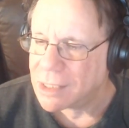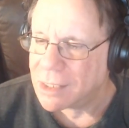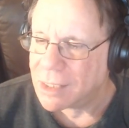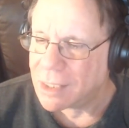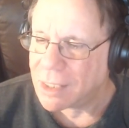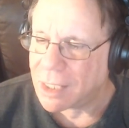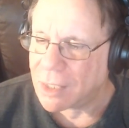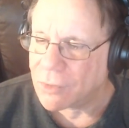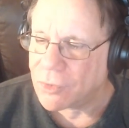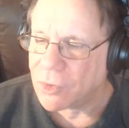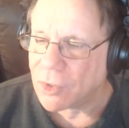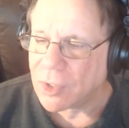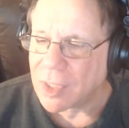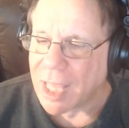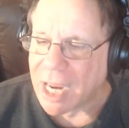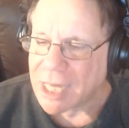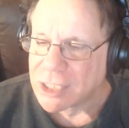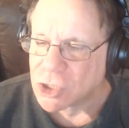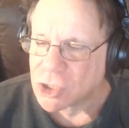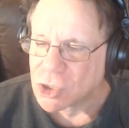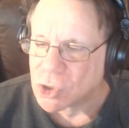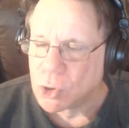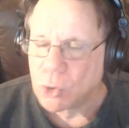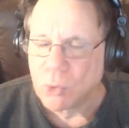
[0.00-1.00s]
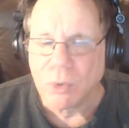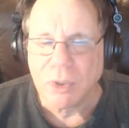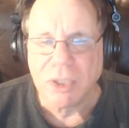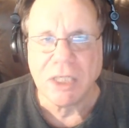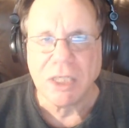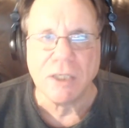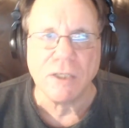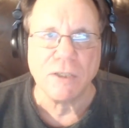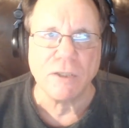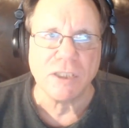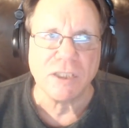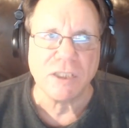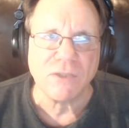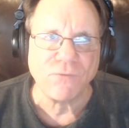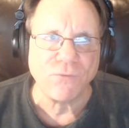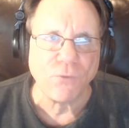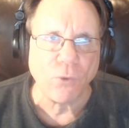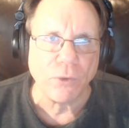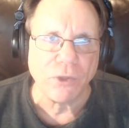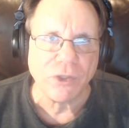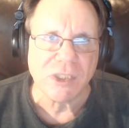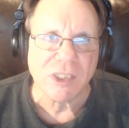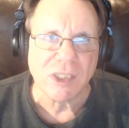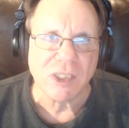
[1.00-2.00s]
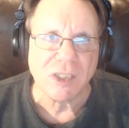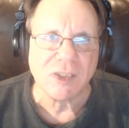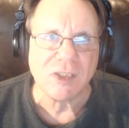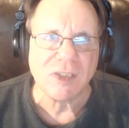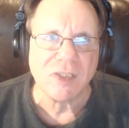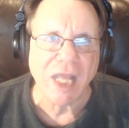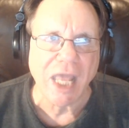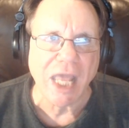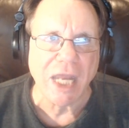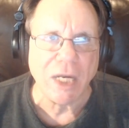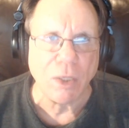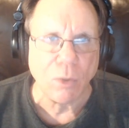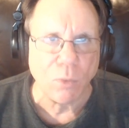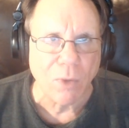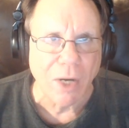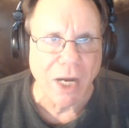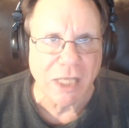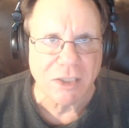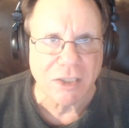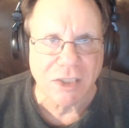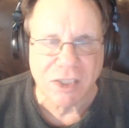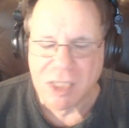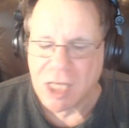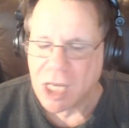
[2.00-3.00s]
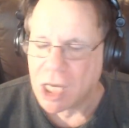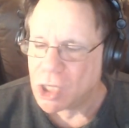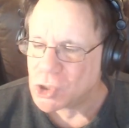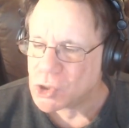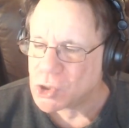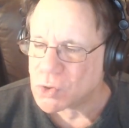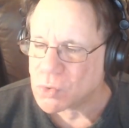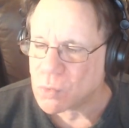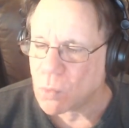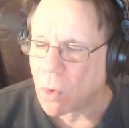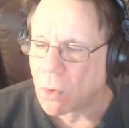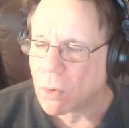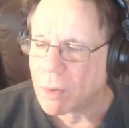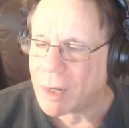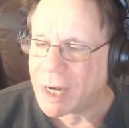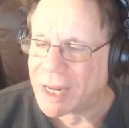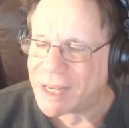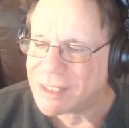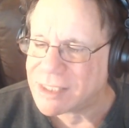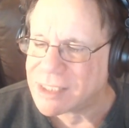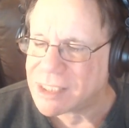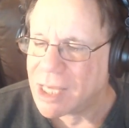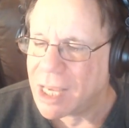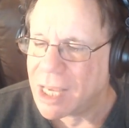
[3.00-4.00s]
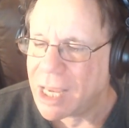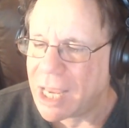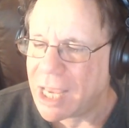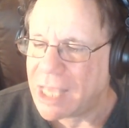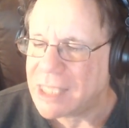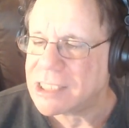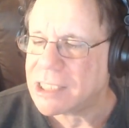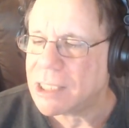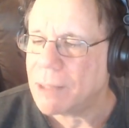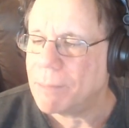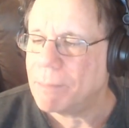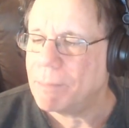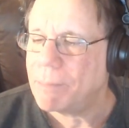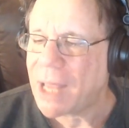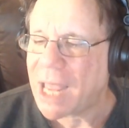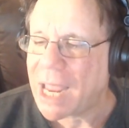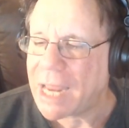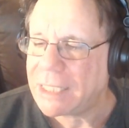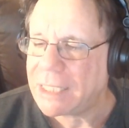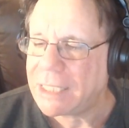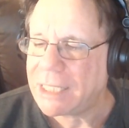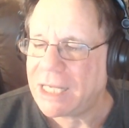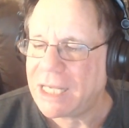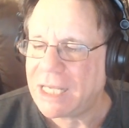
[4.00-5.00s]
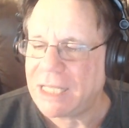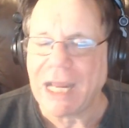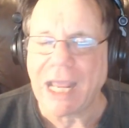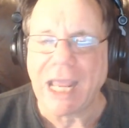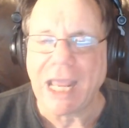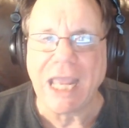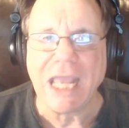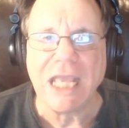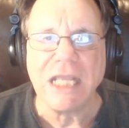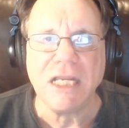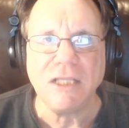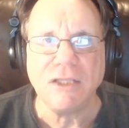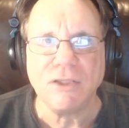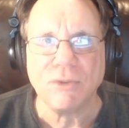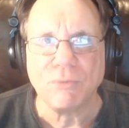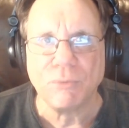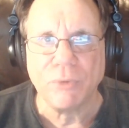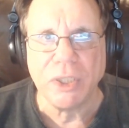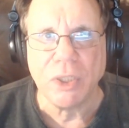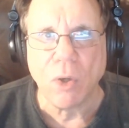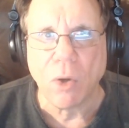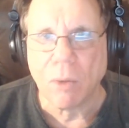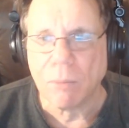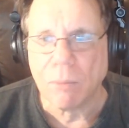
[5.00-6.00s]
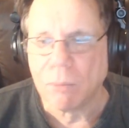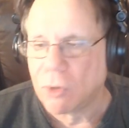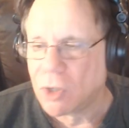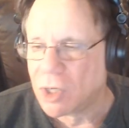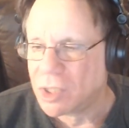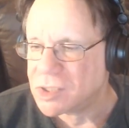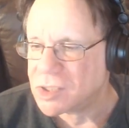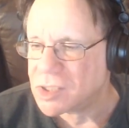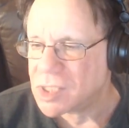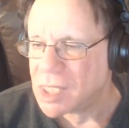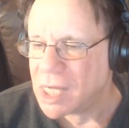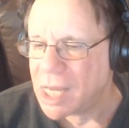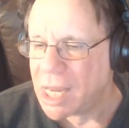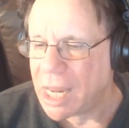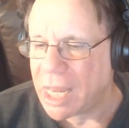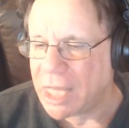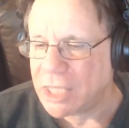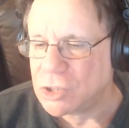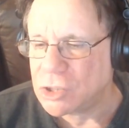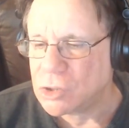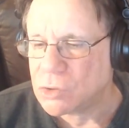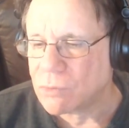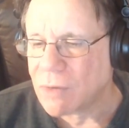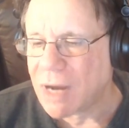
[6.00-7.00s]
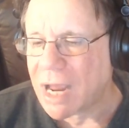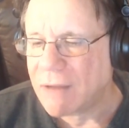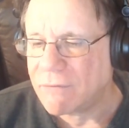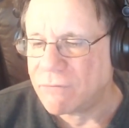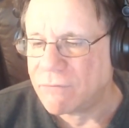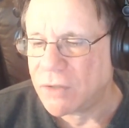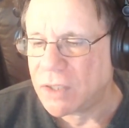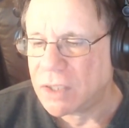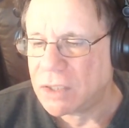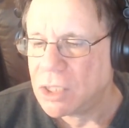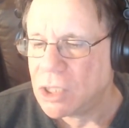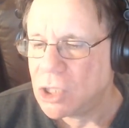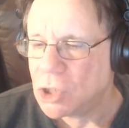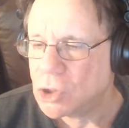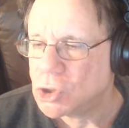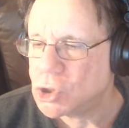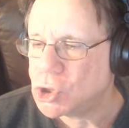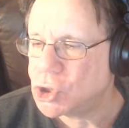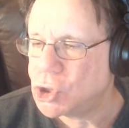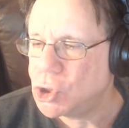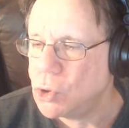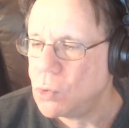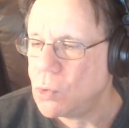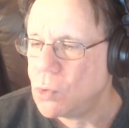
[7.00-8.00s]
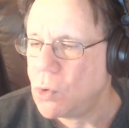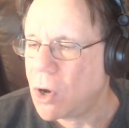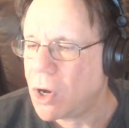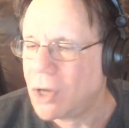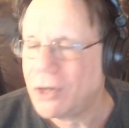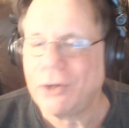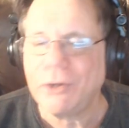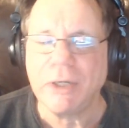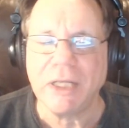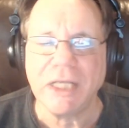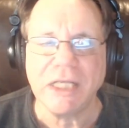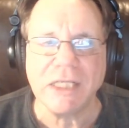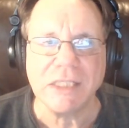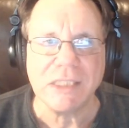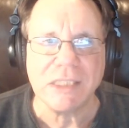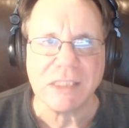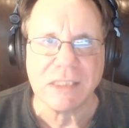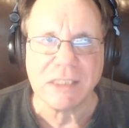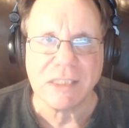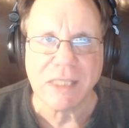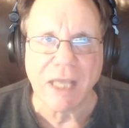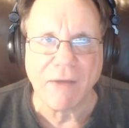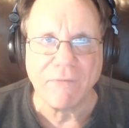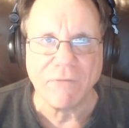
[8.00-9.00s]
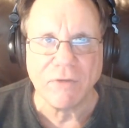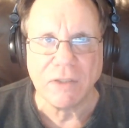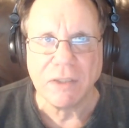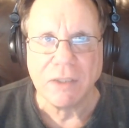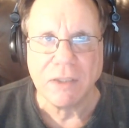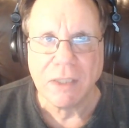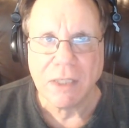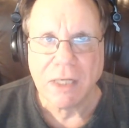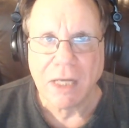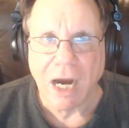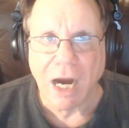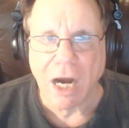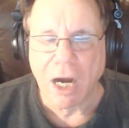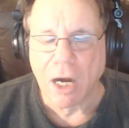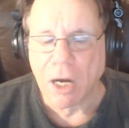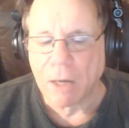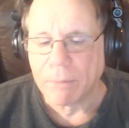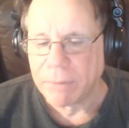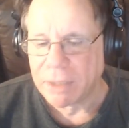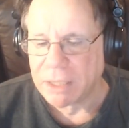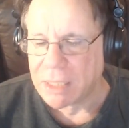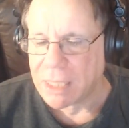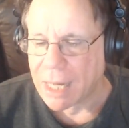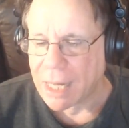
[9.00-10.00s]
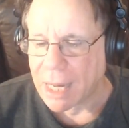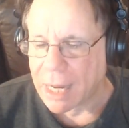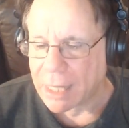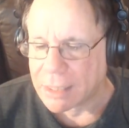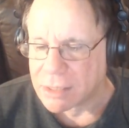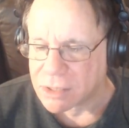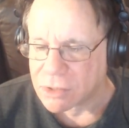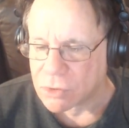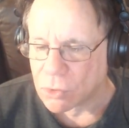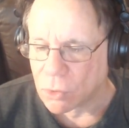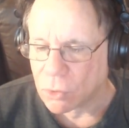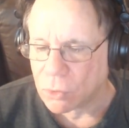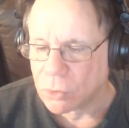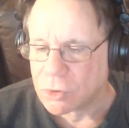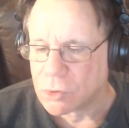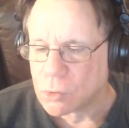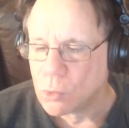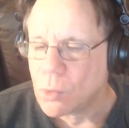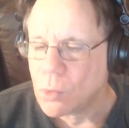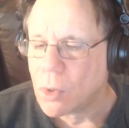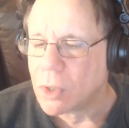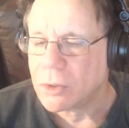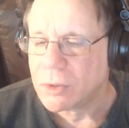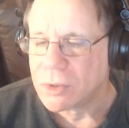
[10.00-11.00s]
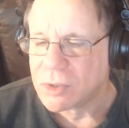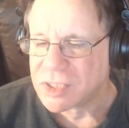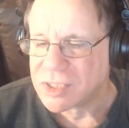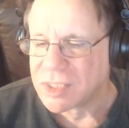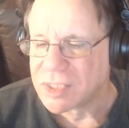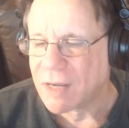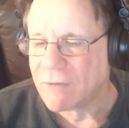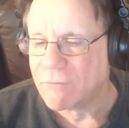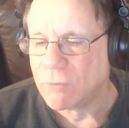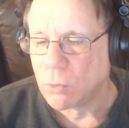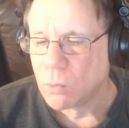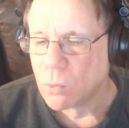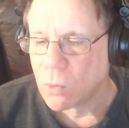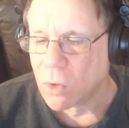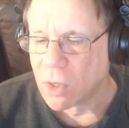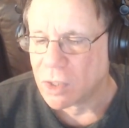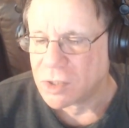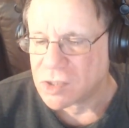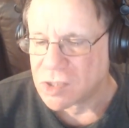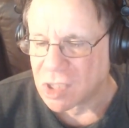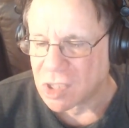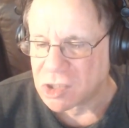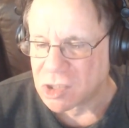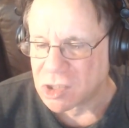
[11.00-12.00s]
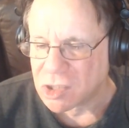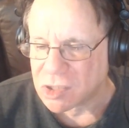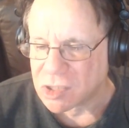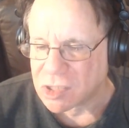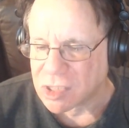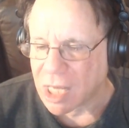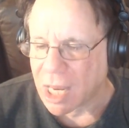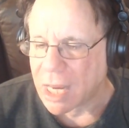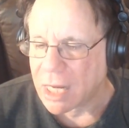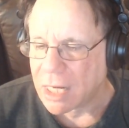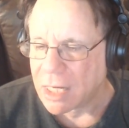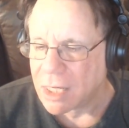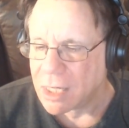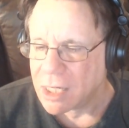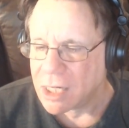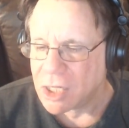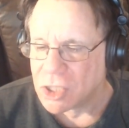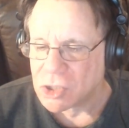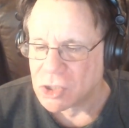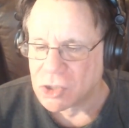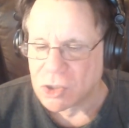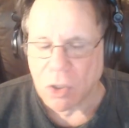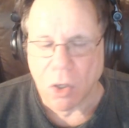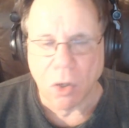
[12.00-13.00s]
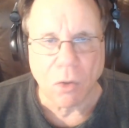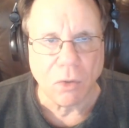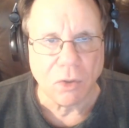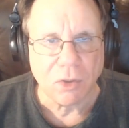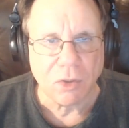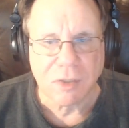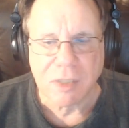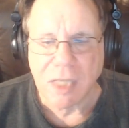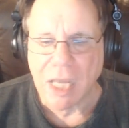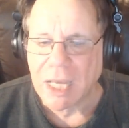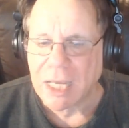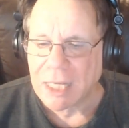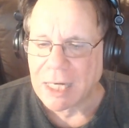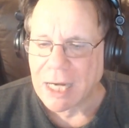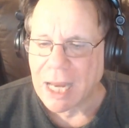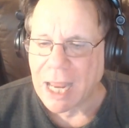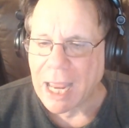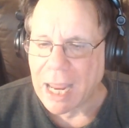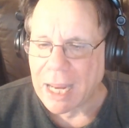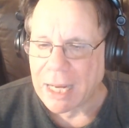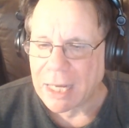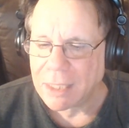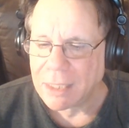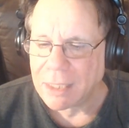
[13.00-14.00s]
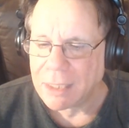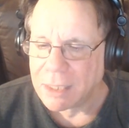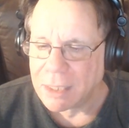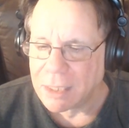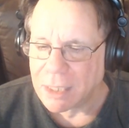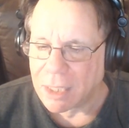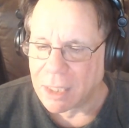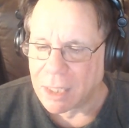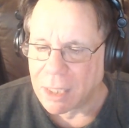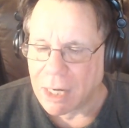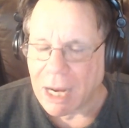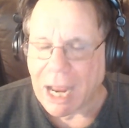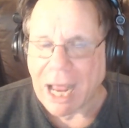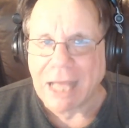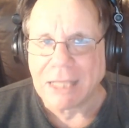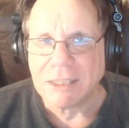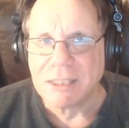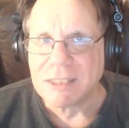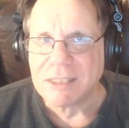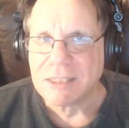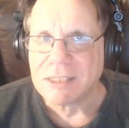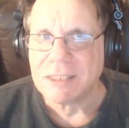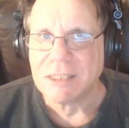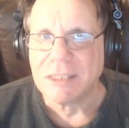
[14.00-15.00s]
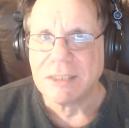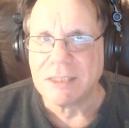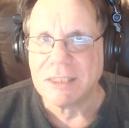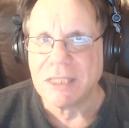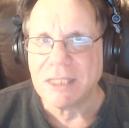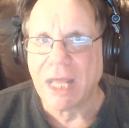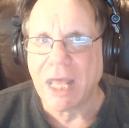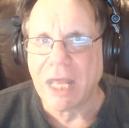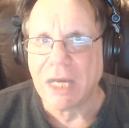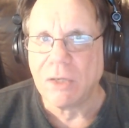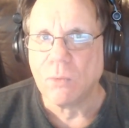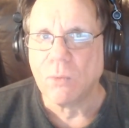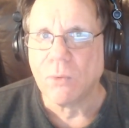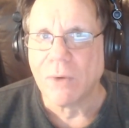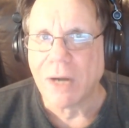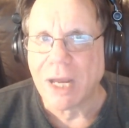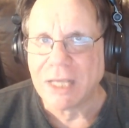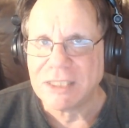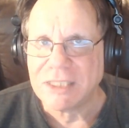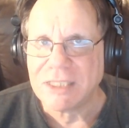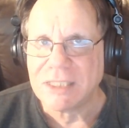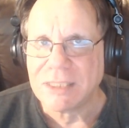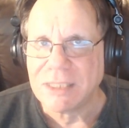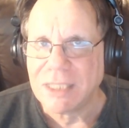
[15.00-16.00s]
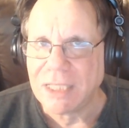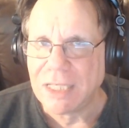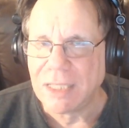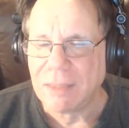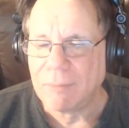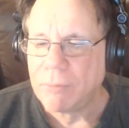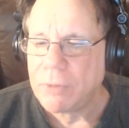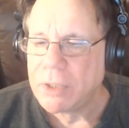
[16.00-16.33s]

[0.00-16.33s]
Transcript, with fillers: The last 2 years for the Cincinnati Reds, Suarez has combined to hit 83 home runs and drive in 207 RBIs, or 207 runs, I should say. So take an eye on the Cincinnati Reds team.